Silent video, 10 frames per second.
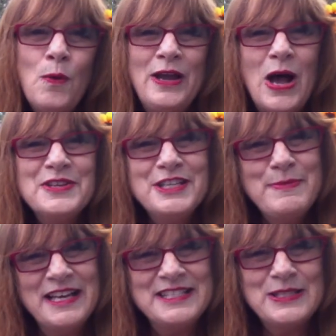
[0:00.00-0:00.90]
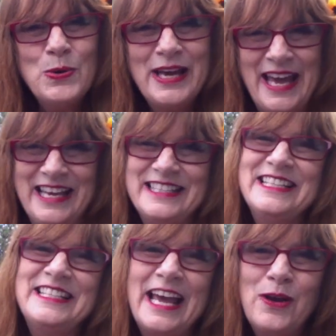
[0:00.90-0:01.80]
We also make soul cakes
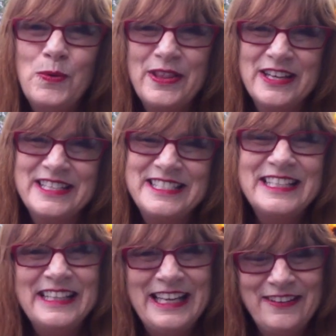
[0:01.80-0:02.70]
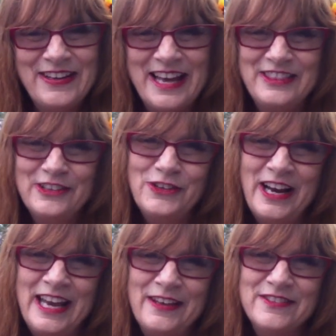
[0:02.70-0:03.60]
to take with us to leave at the
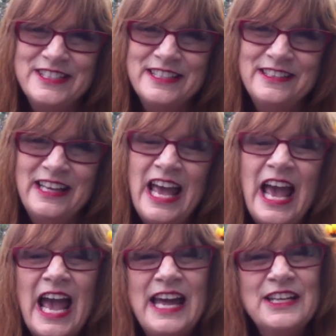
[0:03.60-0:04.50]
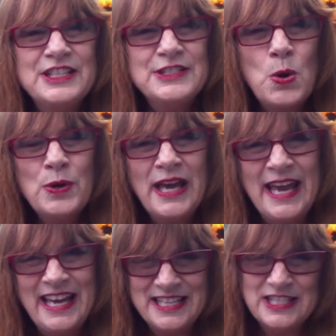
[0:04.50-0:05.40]
graves. And a soul
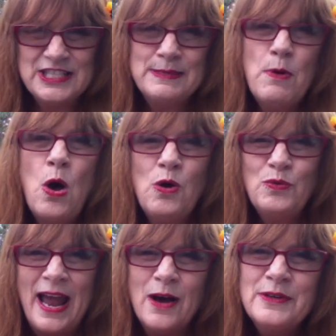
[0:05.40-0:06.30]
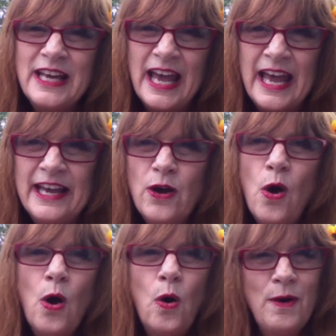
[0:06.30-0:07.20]
cake is a small round cake
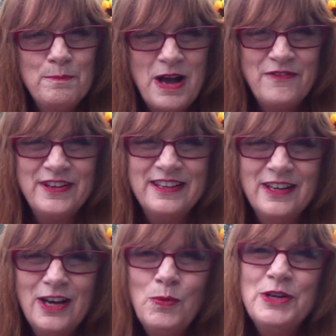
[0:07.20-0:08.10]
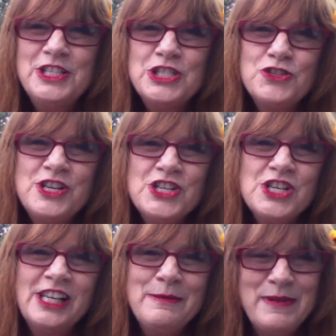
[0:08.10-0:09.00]
or a muffin, which is
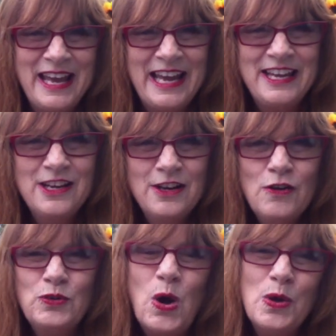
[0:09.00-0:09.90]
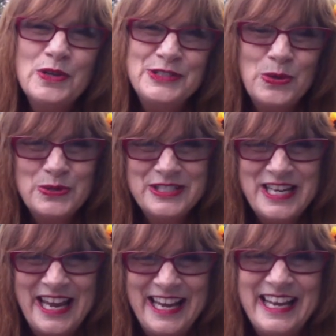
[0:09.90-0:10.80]
traditionally made for All Souls
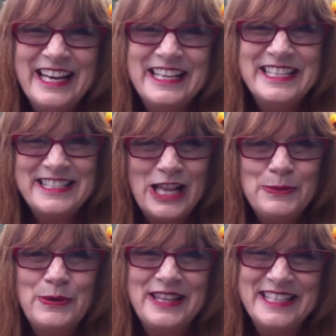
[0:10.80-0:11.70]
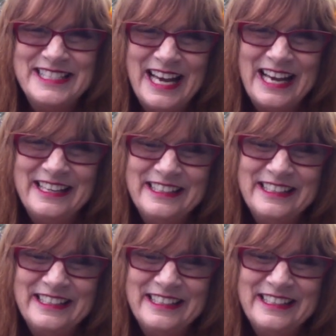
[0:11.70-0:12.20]
Day to celebrate the dead.